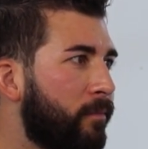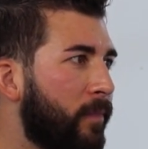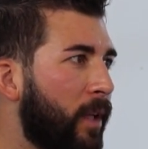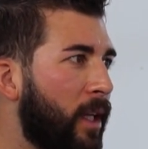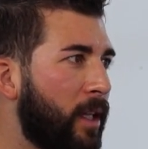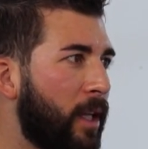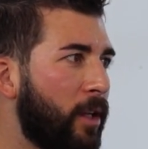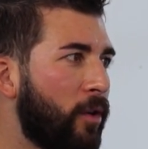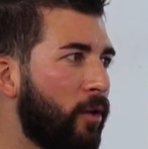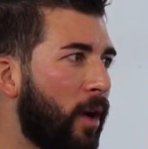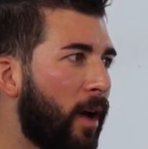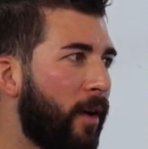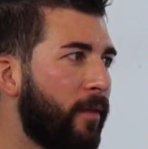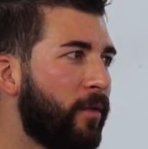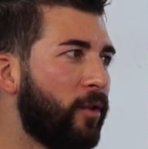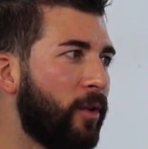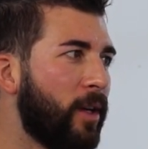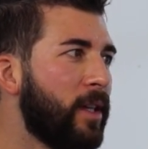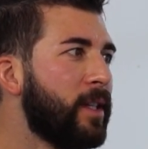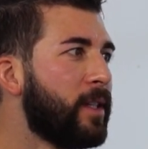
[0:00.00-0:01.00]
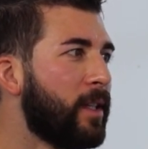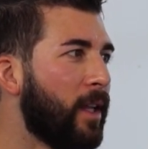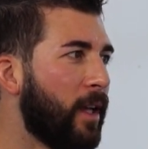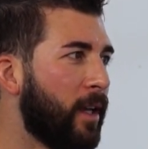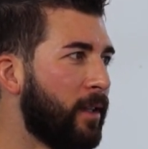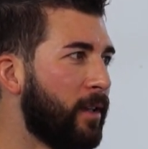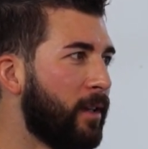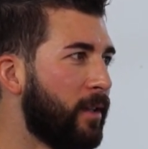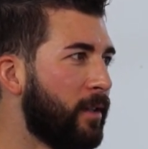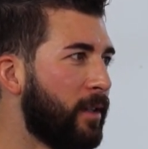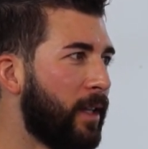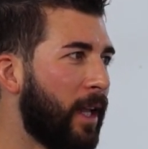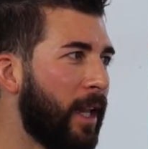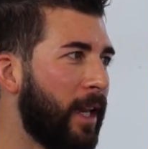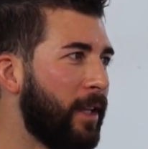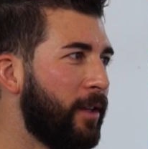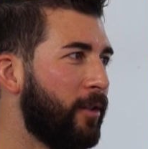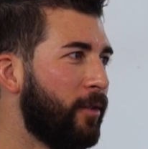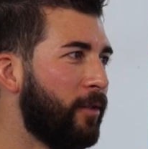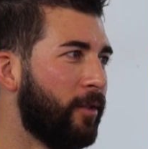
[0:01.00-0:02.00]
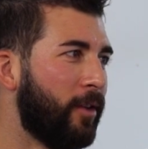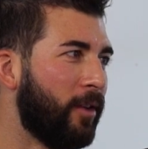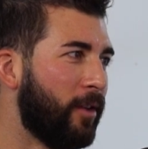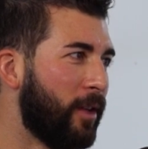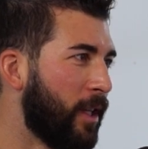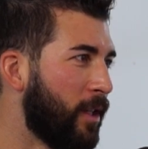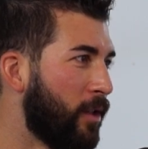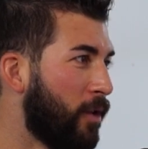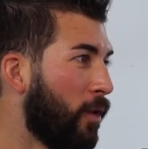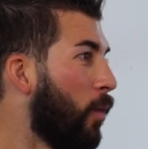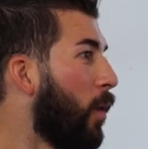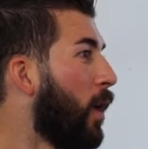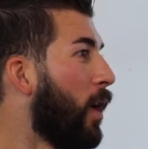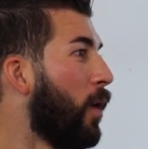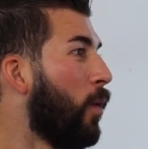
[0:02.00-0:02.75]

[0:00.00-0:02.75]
And then you have your instinct telling you, no, that's not what